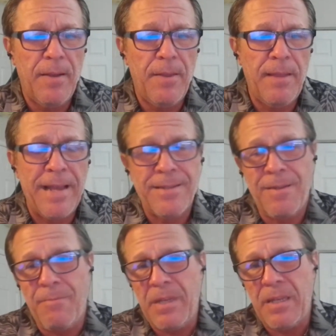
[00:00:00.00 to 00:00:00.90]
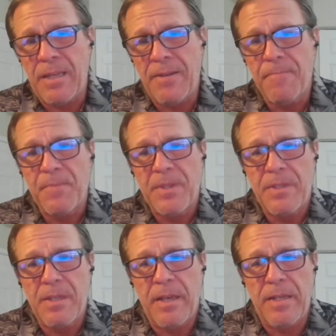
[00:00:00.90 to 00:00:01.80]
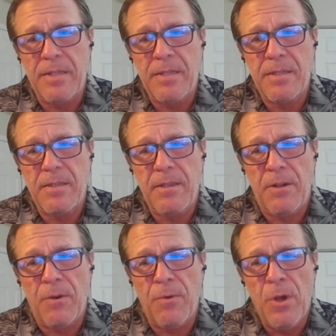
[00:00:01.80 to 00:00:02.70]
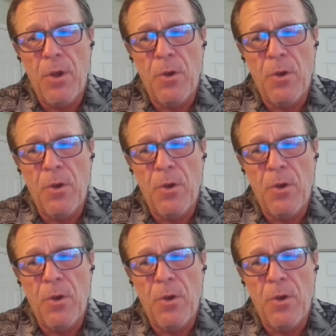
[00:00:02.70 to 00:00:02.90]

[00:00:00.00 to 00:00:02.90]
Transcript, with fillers: That to me says, you know,